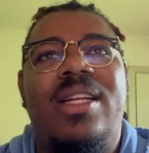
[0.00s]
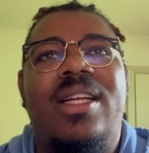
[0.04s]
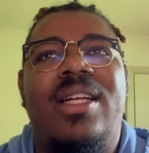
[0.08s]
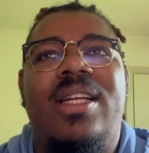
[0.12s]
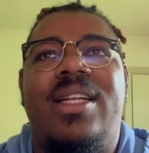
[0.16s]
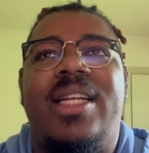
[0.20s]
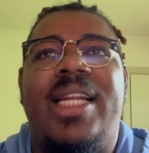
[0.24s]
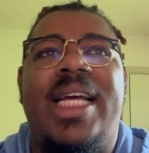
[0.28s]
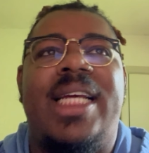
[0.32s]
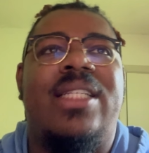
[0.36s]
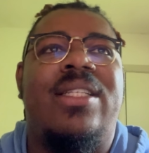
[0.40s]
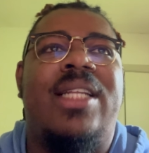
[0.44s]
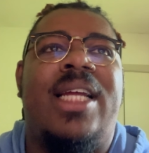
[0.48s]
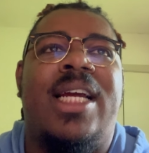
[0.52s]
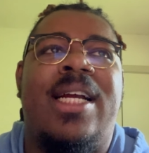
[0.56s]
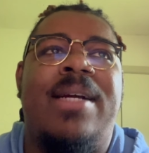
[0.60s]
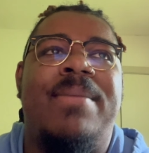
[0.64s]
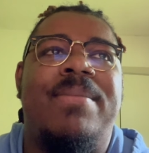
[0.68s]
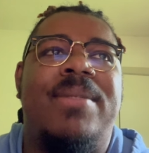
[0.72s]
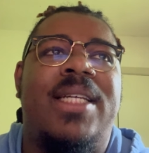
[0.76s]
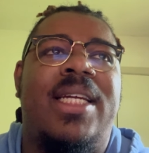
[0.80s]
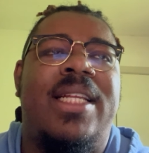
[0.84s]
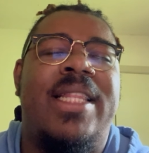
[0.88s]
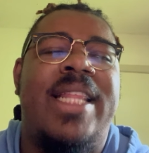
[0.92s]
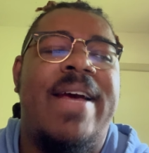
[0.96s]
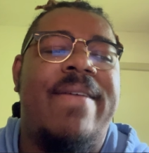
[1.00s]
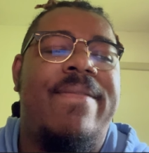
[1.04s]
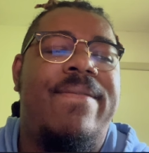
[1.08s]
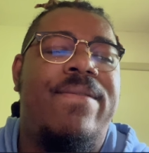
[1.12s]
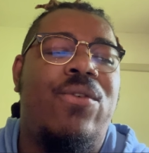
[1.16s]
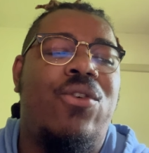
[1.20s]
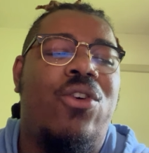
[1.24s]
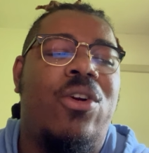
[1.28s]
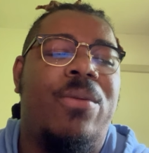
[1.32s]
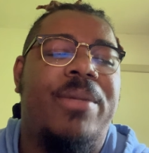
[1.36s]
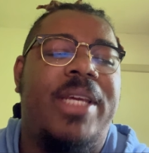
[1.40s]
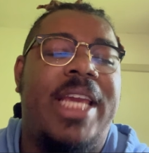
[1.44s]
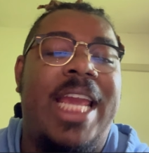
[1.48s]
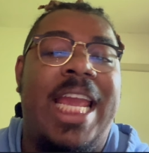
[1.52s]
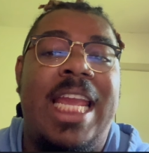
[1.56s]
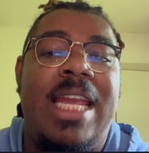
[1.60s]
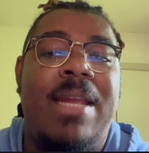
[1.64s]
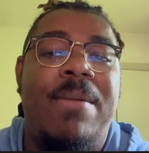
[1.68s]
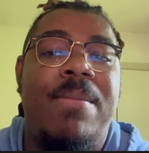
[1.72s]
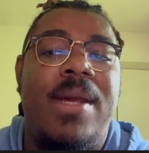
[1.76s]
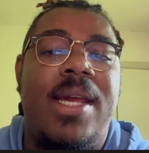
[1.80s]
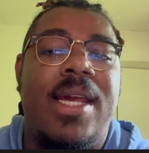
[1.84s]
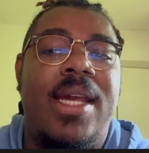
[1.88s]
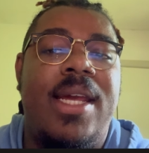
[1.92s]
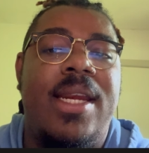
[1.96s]
That's like I'm saying, that form
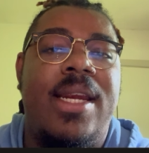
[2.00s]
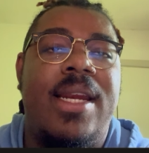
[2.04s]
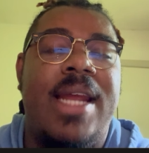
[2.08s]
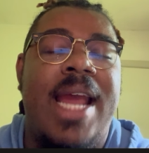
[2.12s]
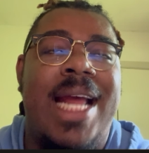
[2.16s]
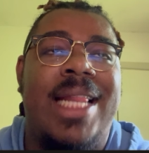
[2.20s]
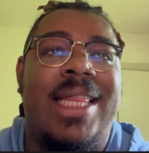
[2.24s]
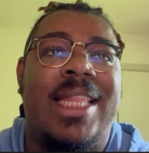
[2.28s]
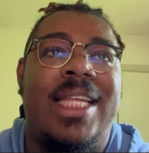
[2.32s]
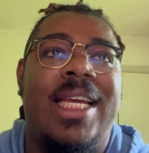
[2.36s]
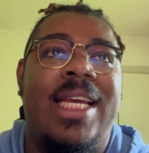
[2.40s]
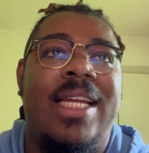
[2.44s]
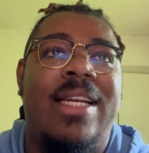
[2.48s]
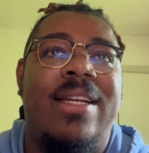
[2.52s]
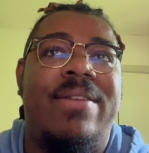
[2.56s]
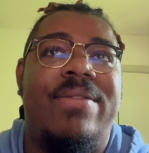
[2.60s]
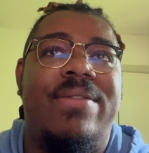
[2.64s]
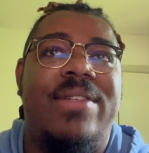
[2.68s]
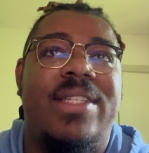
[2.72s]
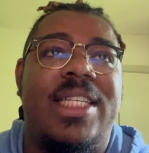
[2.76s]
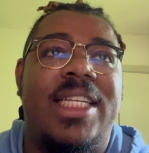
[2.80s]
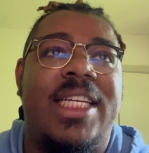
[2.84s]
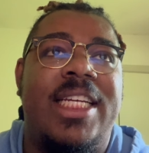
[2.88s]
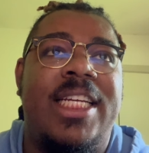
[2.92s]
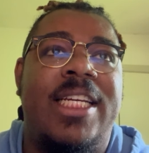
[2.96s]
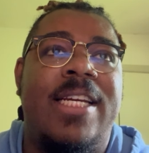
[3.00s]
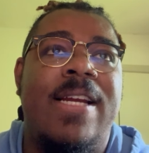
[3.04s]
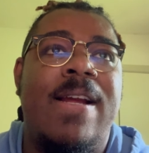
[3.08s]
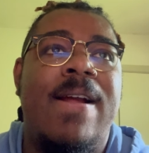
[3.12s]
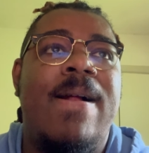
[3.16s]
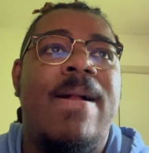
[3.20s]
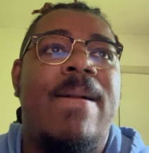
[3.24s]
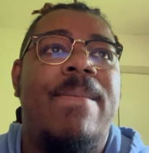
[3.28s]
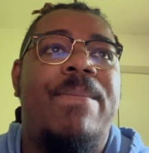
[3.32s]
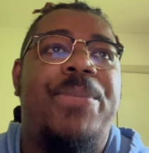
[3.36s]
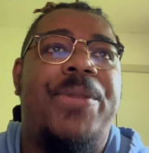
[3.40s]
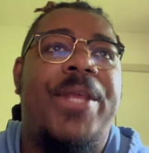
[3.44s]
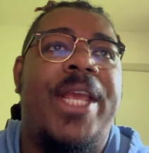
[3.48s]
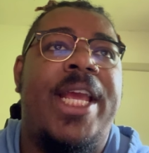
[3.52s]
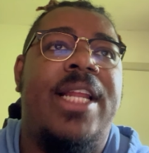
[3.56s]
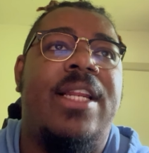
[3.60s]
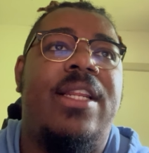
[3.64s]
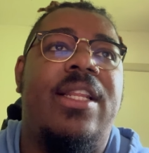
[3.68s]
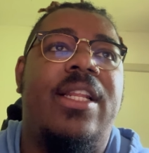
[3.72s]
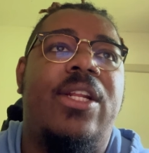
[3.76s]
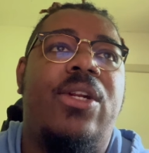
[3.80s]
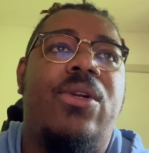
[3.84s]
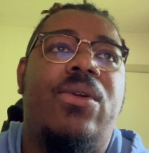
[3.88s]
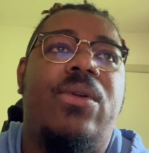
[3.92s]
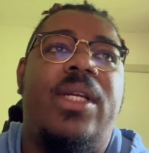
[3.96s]
came in at the end of Z,
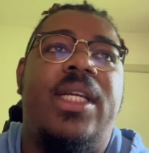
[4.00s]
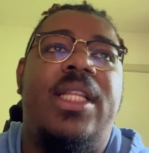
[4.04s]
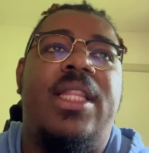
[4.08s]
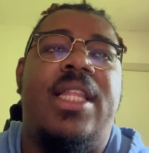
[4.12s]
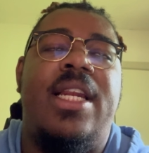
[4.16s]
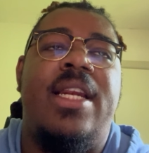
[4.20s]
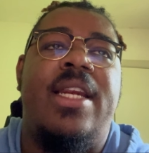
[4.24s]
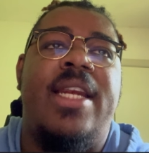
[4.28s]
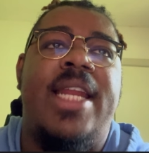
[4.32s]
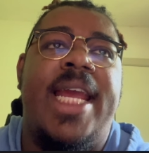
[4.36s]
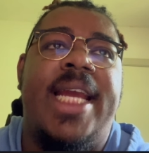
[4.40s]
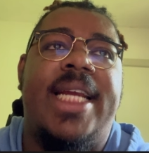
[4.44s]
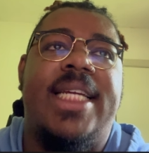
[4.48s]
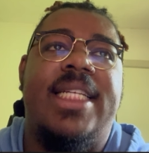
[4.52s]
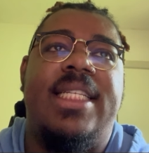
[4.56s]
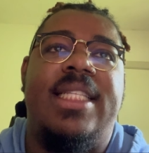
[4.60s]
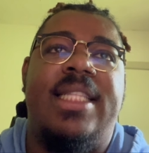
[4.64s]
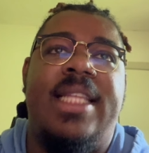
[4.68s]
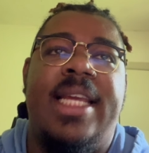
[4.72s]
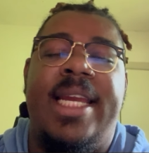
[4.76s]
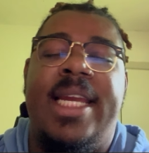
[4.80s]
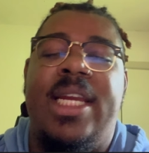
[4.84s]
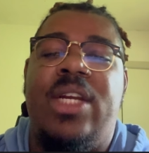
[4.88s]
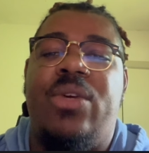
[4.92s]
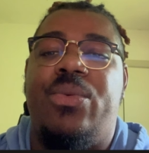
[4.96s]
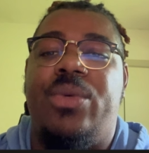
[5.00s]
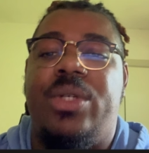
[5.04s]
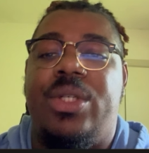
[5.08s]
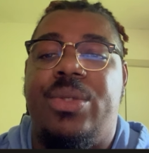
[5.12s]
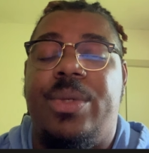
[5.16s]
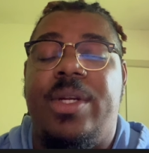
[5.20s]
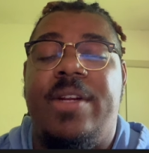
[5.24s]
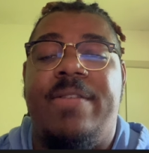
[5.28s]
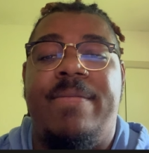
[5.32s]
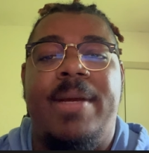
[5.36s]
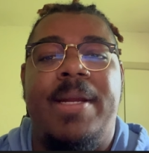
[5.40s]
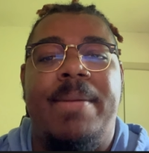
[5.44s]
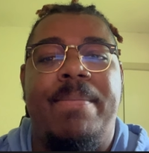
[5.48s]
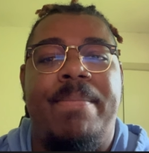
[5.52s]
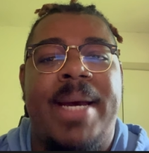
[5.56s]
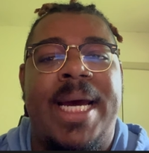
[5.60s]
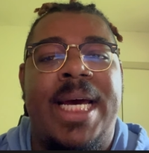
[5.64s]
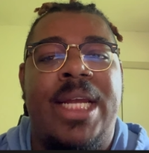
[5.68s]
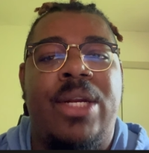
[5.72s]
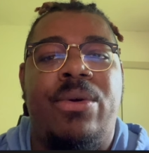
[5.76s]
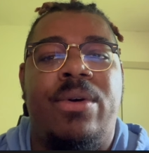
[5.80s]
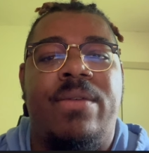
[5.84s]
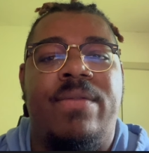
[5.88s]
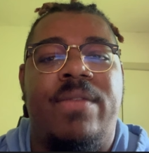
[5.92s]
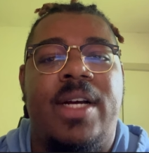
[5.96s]
and literally the next thing, which would have been
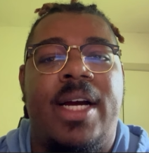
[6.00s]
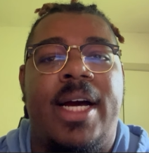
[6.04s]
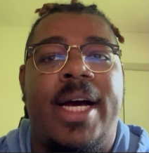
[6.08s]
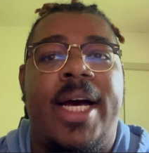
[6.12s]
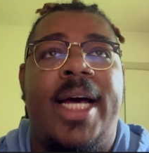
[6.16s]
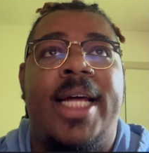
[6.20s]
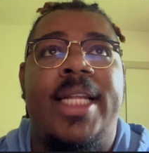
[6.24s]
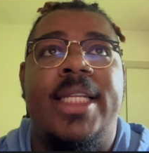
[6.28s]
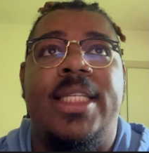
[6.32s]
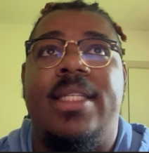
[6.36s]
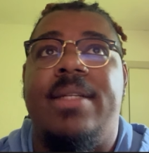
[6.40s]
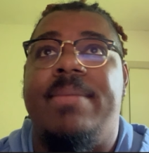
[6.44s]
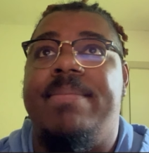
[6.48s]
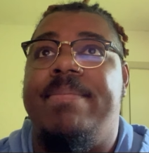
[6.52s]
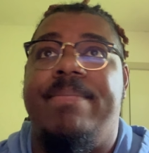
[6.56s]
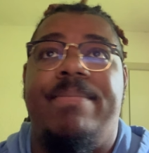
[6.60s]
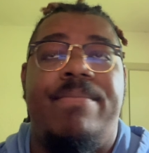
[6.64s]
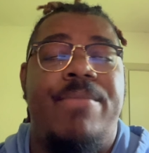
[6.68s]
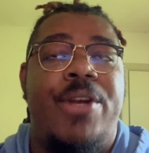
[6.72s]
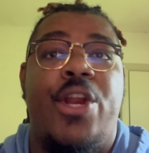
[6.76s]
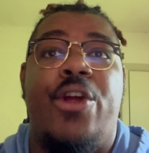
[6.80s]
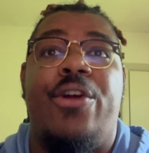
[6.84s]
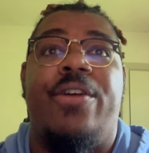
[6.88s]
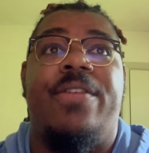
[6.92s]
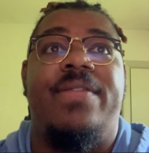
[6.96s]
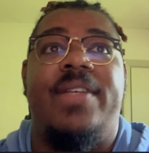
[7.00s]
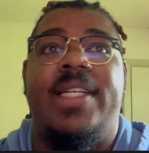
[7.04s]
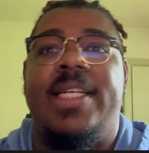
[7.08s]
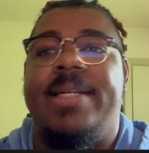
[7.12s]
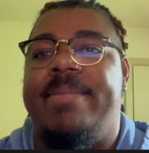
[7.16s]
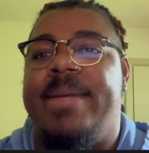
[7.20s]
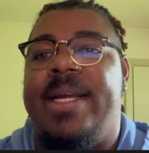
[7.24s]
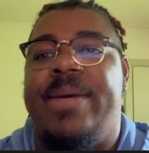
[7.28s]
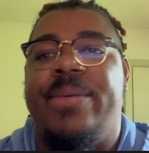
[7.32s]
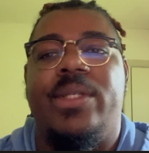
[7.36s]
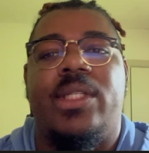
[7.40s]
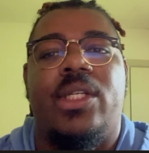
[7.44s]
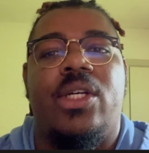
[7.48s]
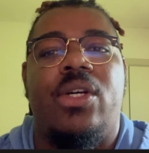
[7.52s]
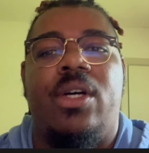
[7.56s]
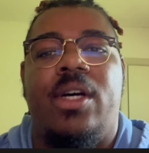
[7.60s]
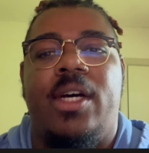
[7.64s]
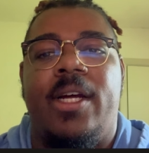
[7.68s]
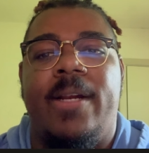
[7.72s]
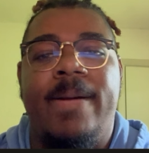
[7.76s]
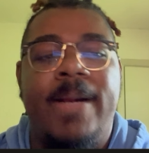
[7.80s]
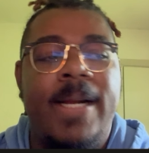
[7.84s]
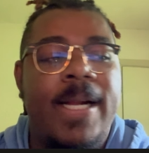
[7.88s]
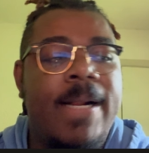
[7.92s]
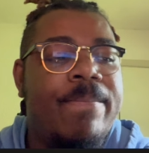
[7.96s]
Battle of Gods, nerfed it. It was
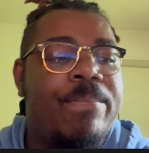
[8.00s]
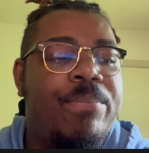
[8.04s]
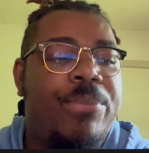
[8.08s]
gone.